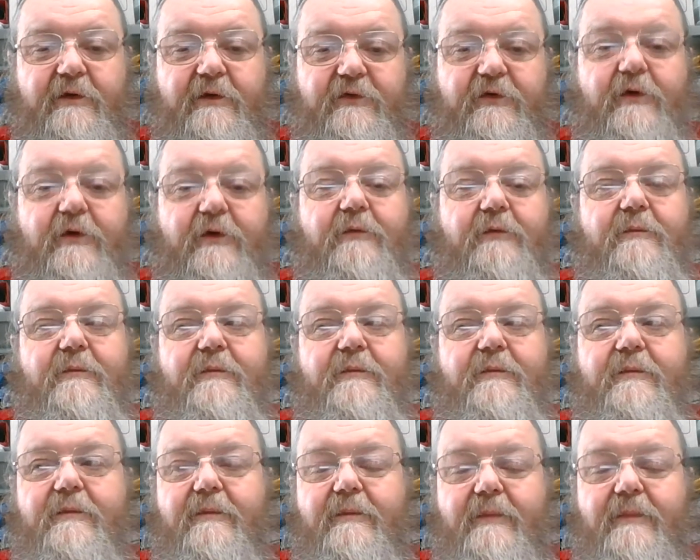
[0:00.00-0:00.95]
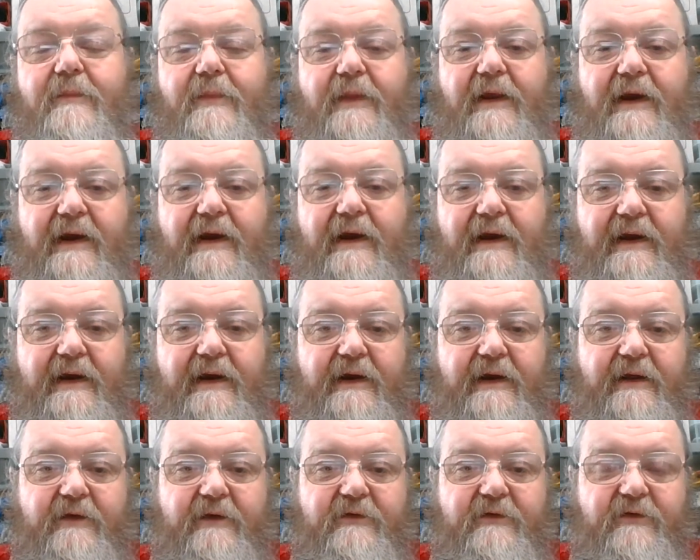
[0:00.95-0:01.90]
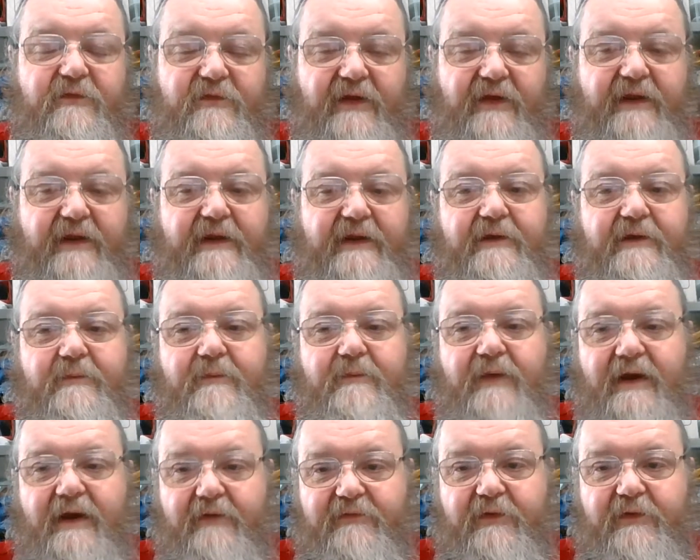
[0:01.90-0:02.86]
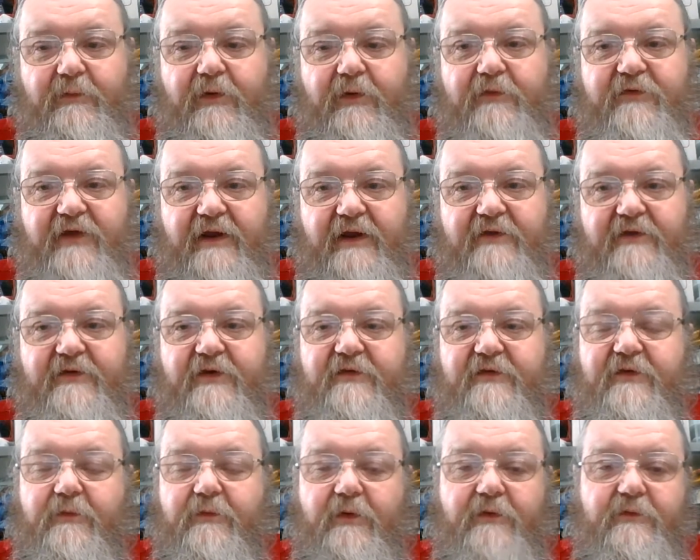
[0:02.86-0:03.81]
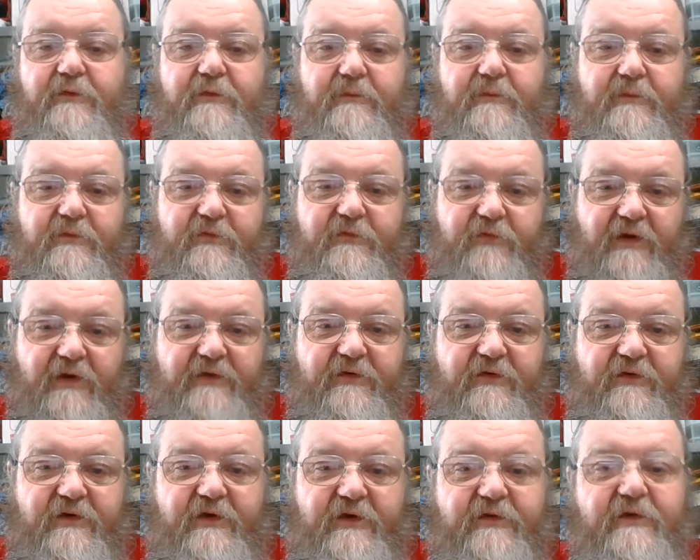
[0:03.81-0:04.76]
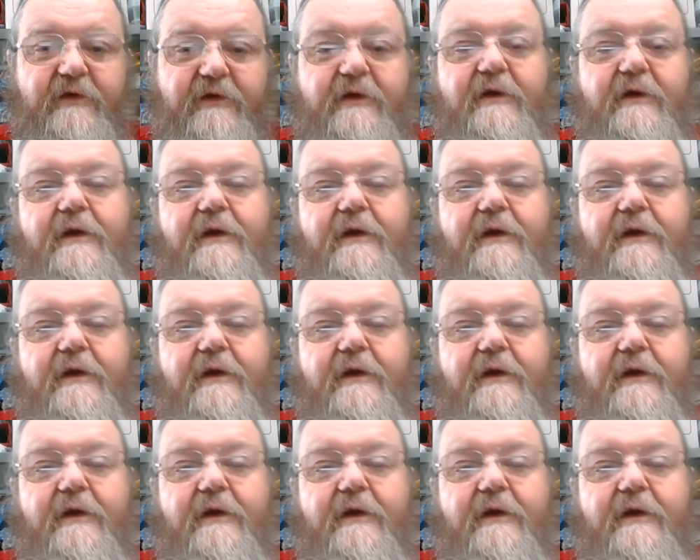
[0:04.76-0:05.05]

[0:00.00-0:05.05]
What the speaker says: So, and they have their own tactics, their own strategies,